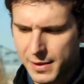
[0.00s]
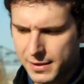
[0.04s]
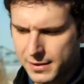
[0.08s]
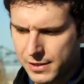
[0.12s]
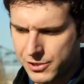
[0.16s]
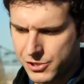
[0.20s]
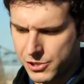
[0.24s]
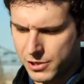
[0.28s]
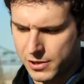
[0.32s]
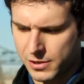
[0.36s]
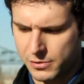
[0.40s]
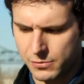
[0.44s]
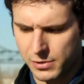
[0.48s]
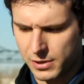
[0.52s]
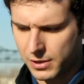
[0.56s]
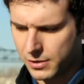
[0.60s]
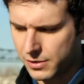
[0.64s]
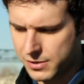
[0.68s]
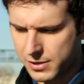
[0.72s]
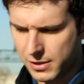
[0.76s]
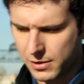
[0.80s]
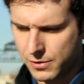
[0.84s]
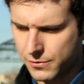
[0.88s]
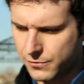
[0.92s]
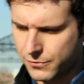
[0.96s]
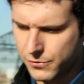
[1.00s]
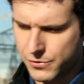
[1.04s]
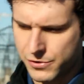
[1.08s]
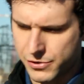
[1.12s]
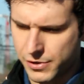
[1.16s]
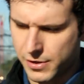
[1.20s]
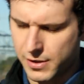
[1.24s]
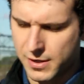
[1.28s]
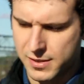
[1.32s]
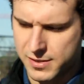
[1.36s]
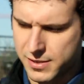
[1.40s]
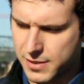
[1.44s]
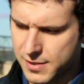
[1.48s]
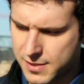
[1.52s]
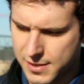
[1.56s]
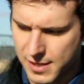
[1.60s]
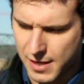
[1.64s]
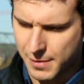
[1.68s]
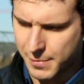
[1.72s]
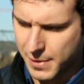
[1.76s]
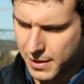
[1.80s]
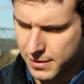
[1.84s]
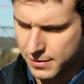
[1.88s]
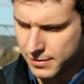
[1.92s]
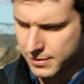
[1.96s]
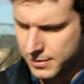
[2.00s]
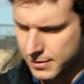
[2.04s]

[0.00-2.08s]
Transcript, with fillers: there's something that doesn't work in the system.